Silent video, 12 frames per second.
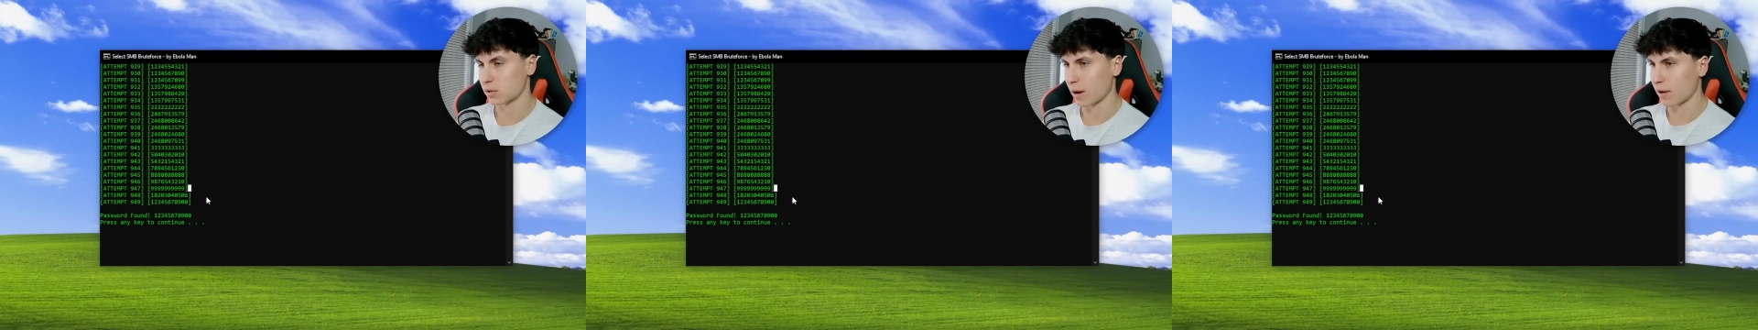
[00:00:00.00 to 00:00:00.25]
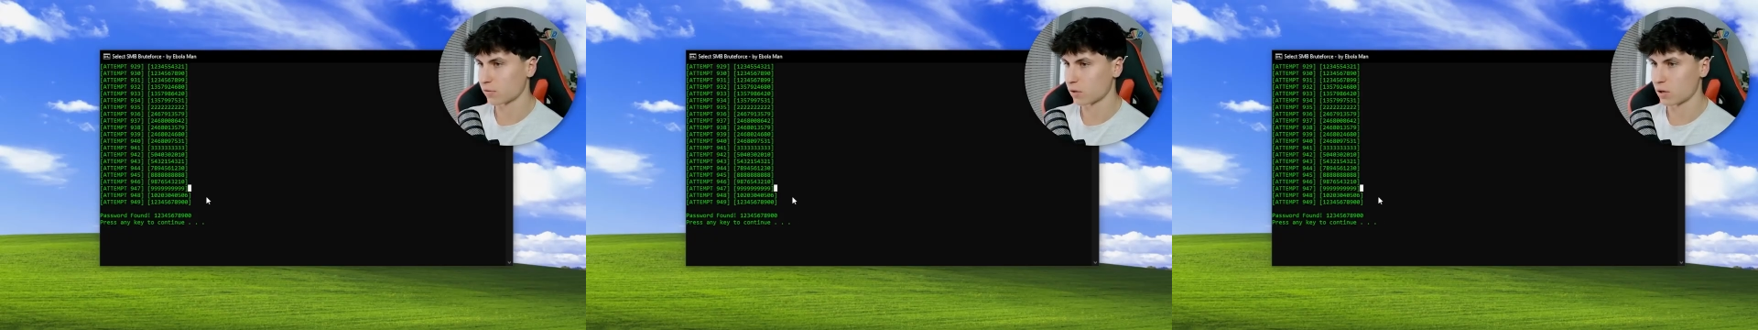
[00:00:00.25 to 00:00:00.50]
So
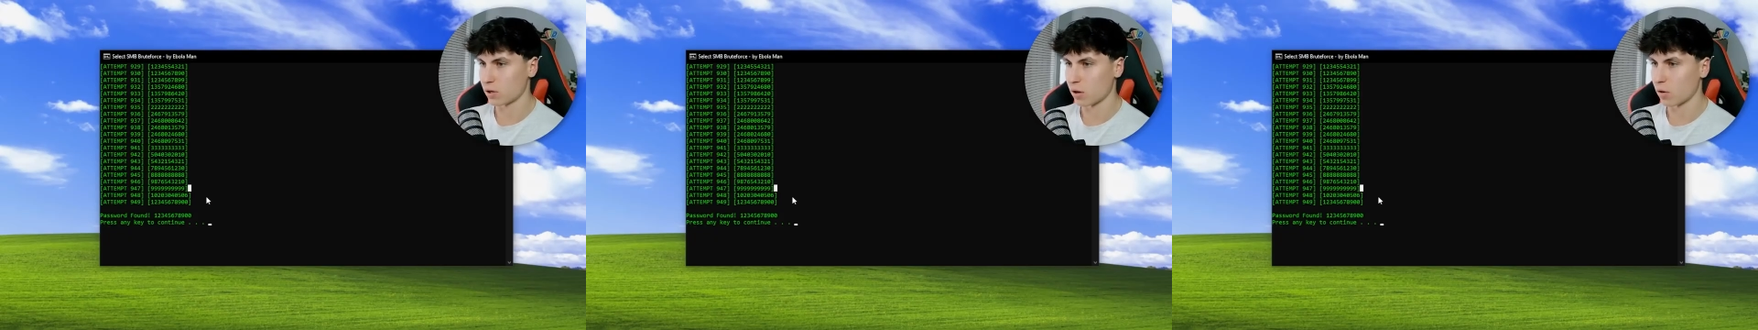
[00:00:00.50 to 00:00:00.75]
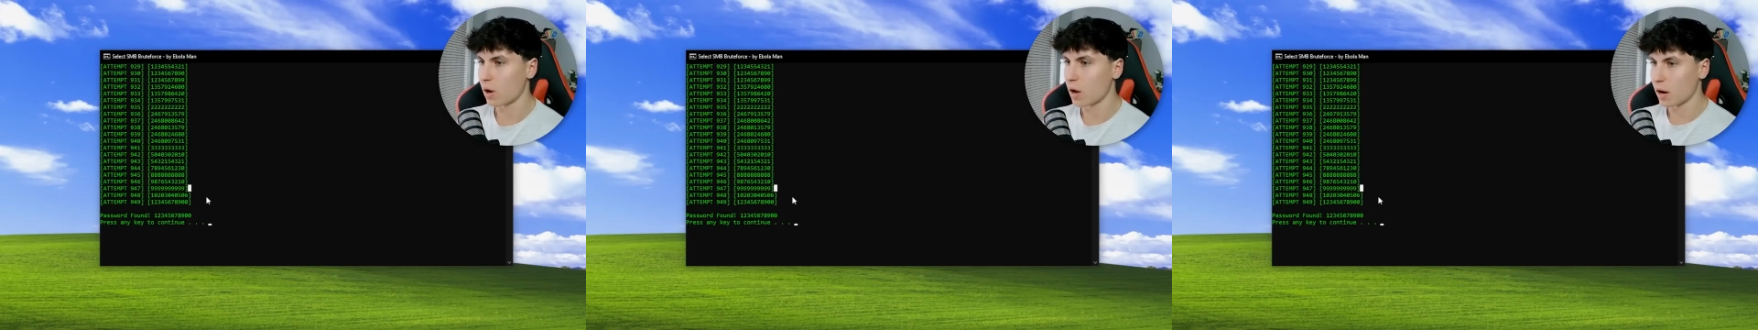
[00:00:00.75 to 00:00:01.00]
after, you
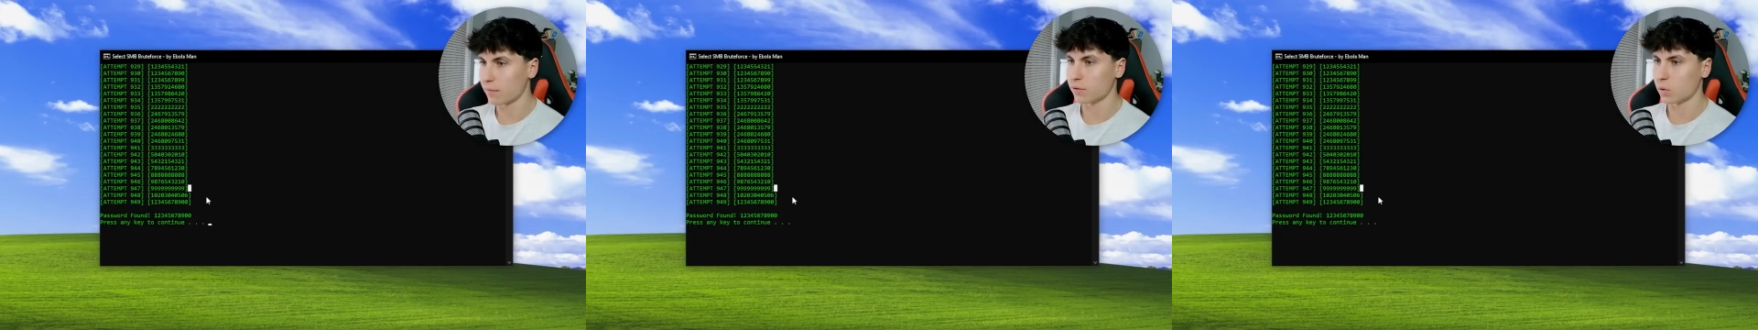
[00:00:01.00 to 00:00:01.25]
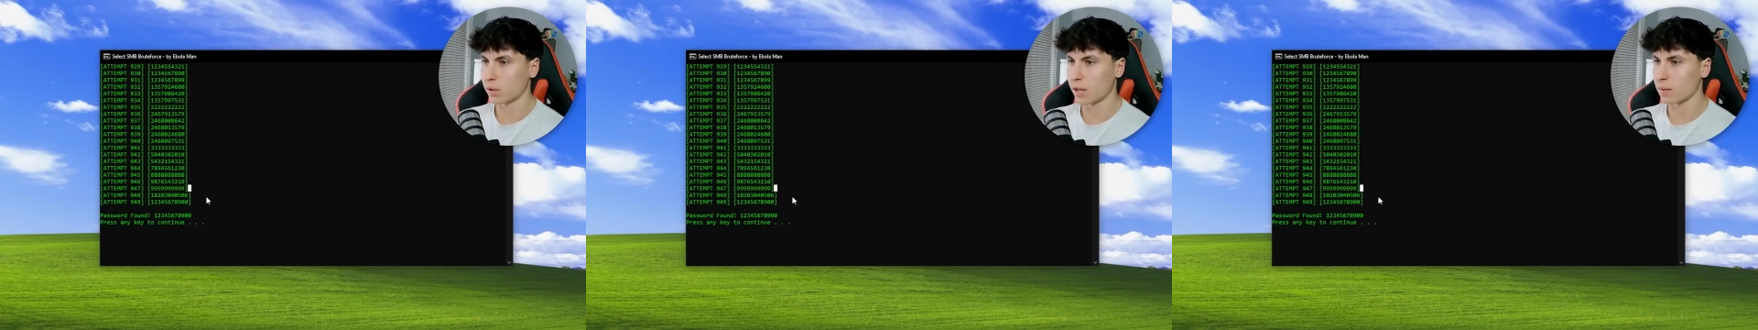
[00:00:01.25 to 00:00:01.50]
know, a
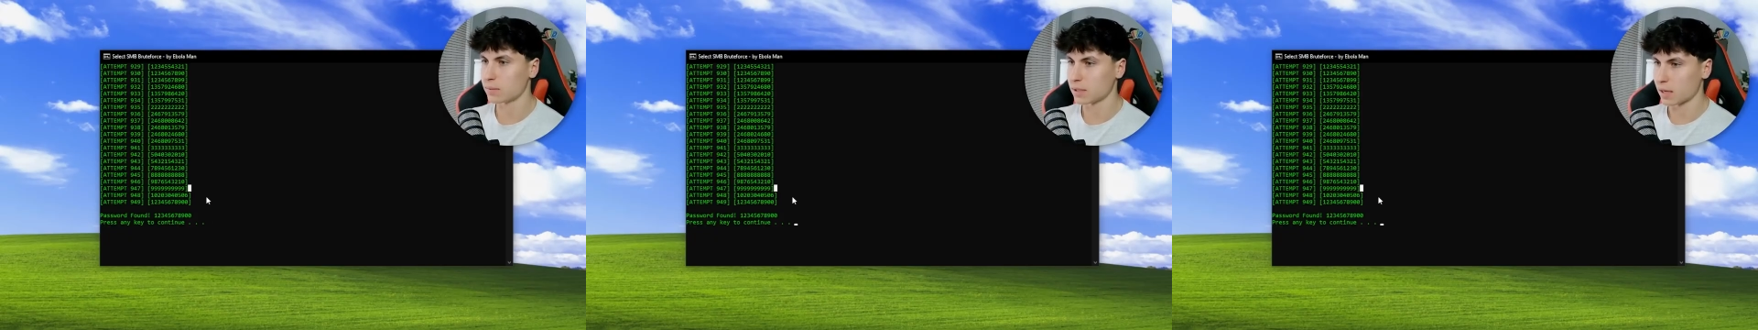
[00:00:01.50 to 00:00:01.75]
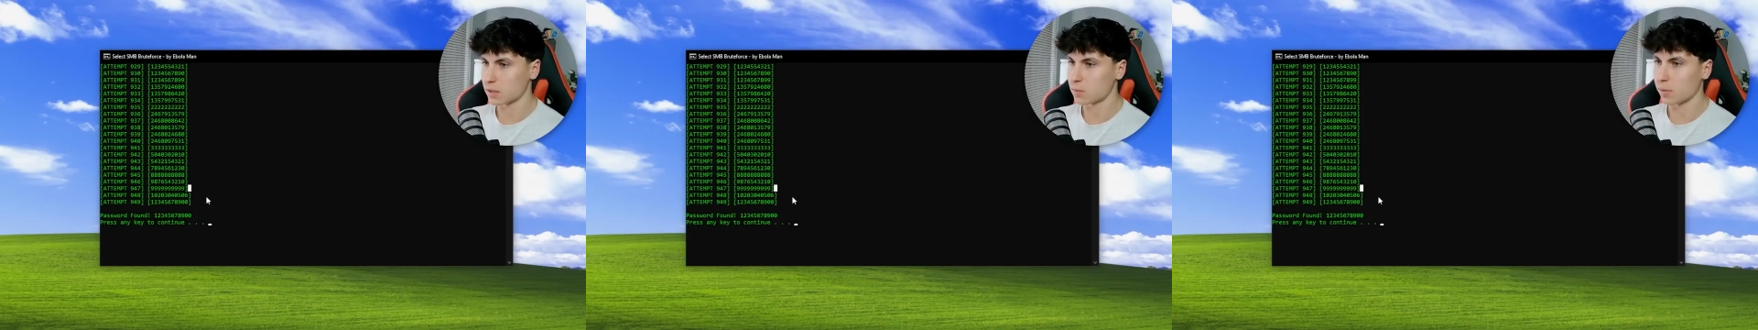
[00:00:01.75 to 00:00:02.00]
few attempts,
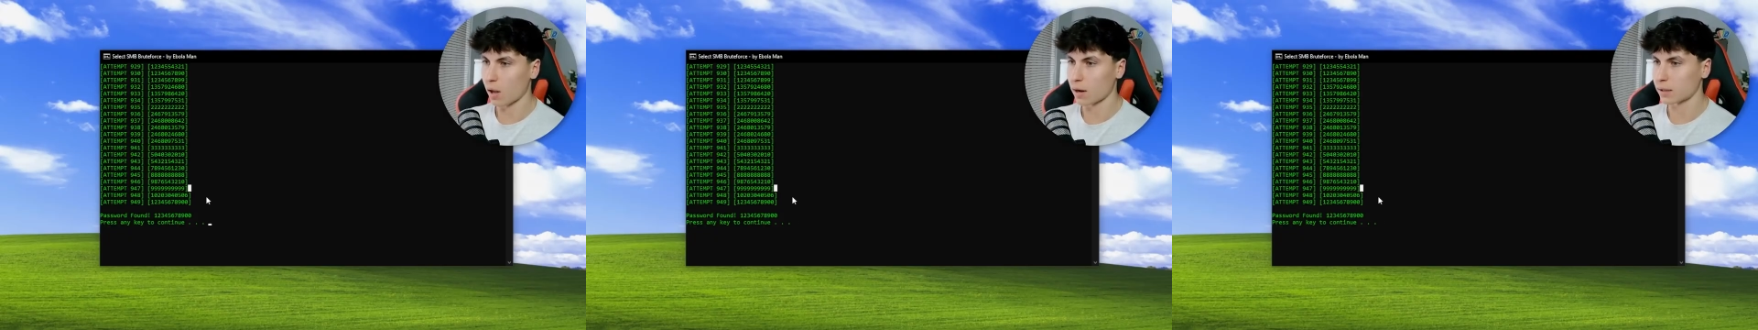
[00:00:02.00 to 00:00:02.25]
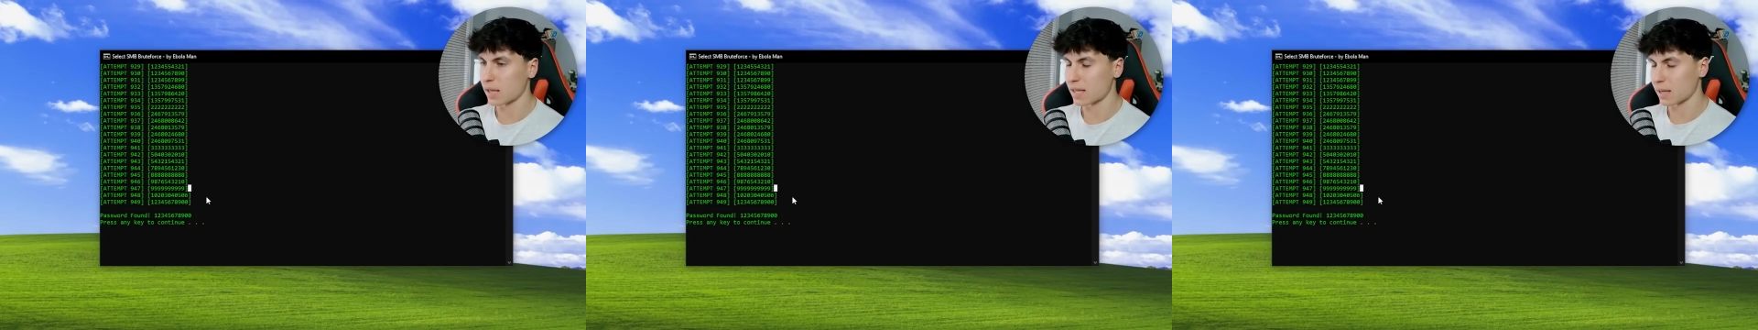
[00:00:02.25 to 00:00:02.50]
it gets
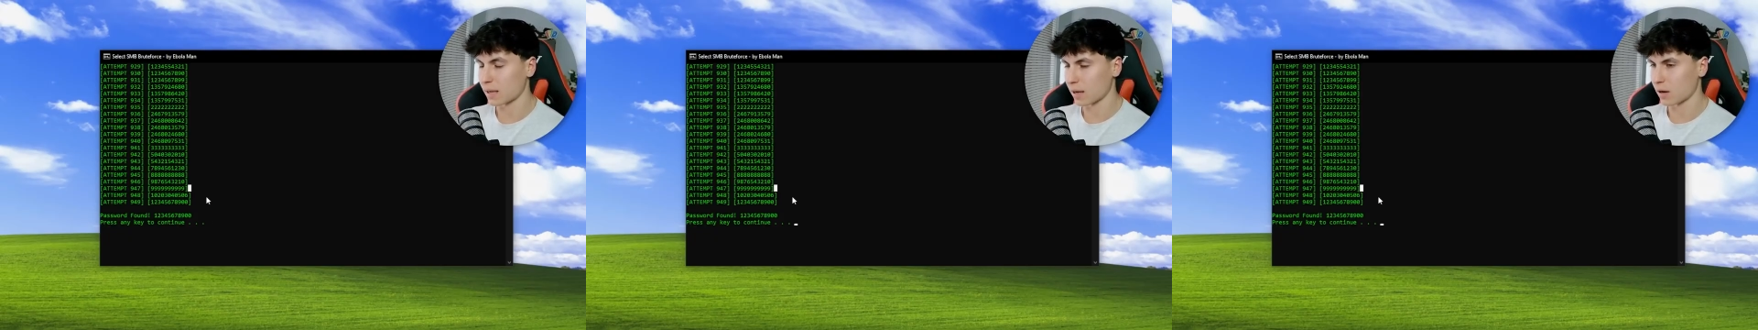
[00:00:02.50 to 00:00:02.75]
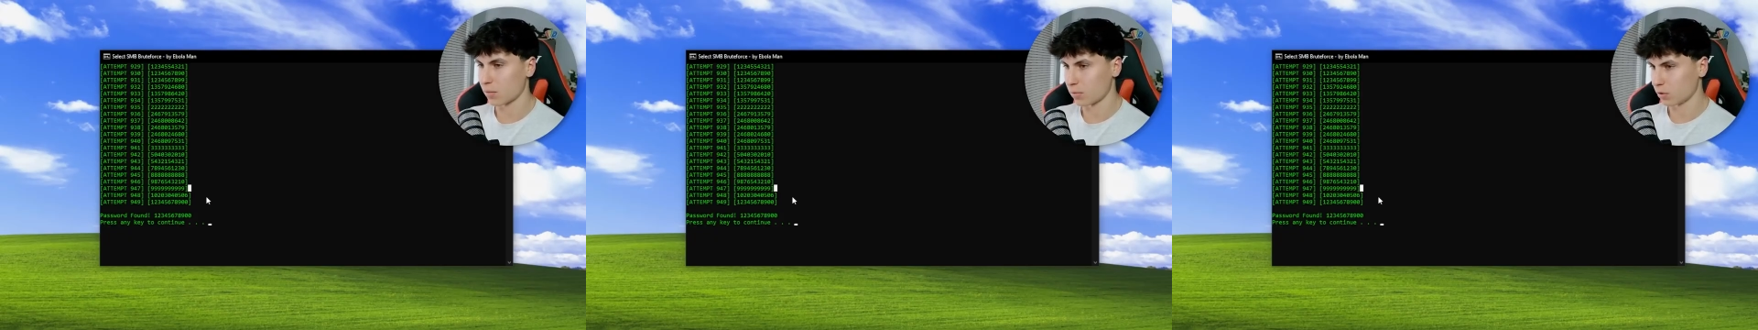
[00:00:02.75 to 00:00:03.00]
blocked and they
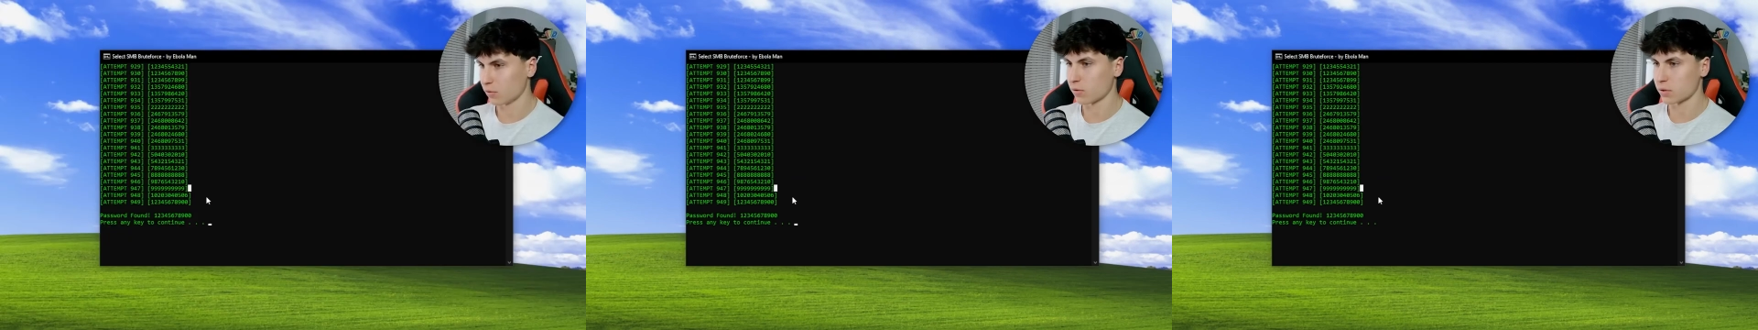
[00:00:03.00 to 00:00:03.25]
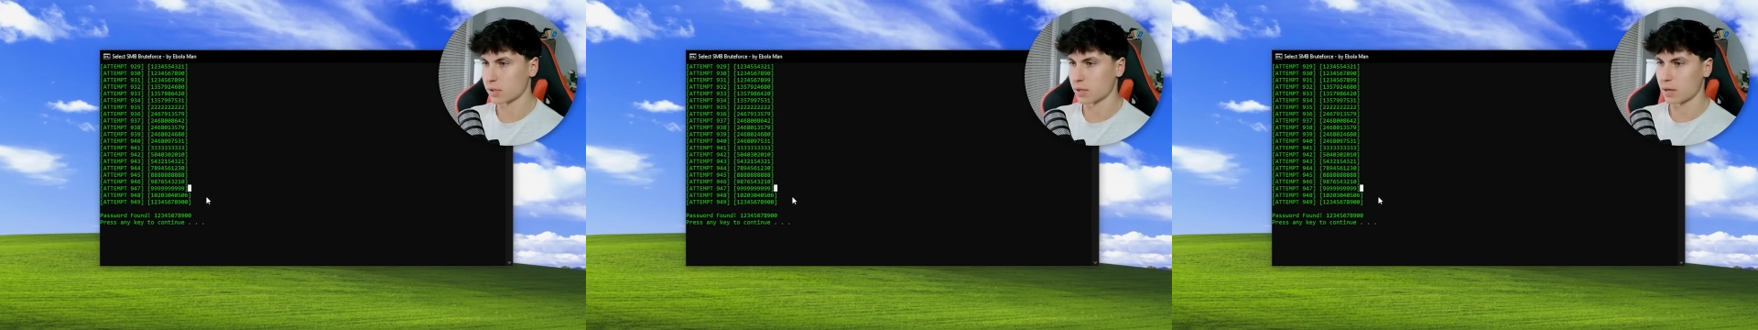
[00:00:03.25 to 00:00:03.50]
cannot brute
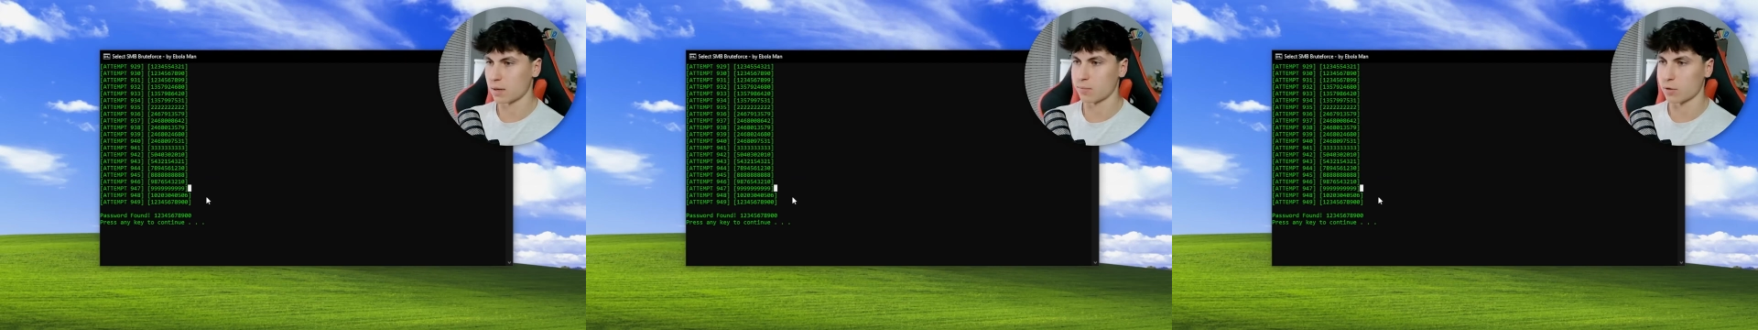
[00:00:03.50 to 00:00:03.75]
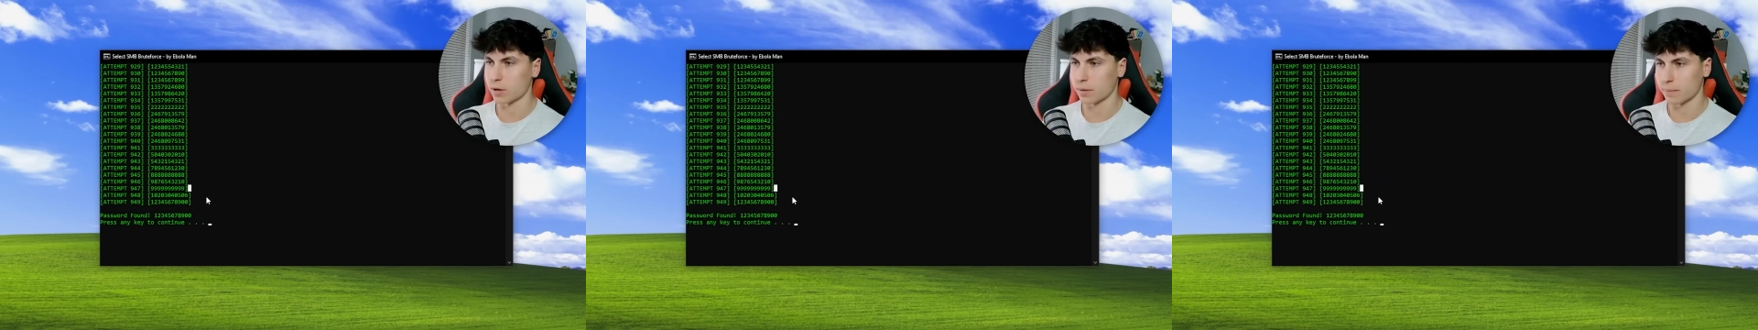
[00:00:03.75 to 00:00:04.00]
force it
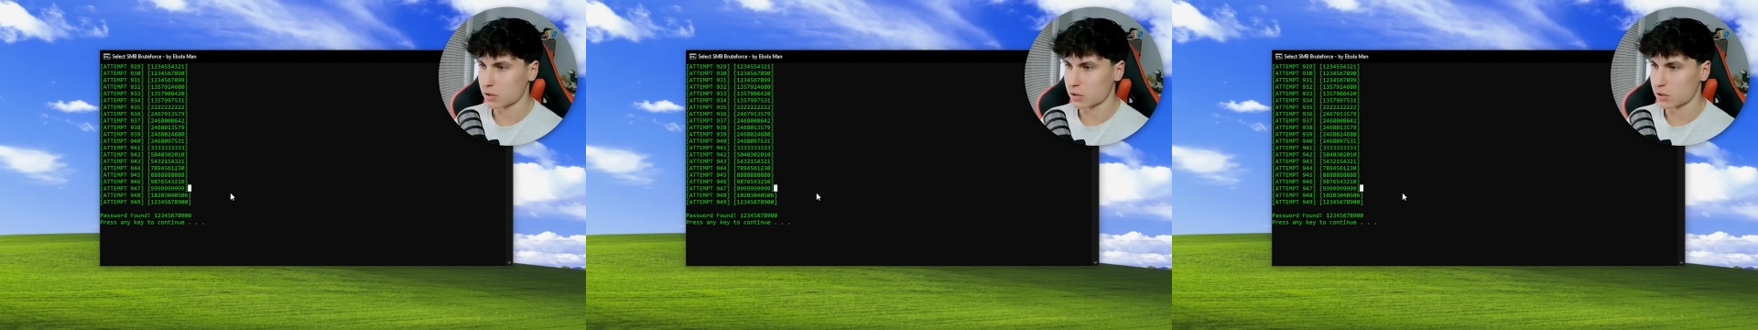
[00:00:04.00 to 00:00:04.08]
anymore.